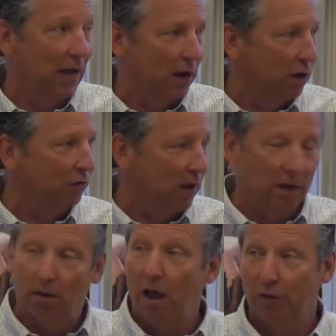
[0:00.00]
and our
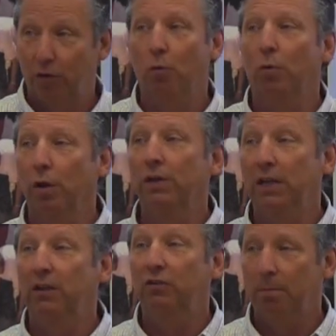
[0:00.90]
psychological world
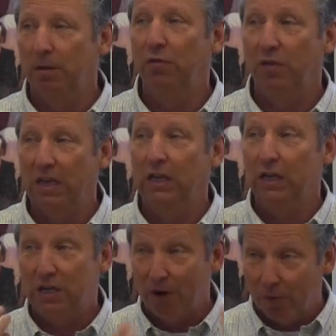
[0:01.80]
needs to be
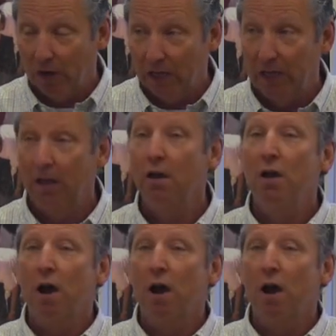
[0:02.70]
thinking differently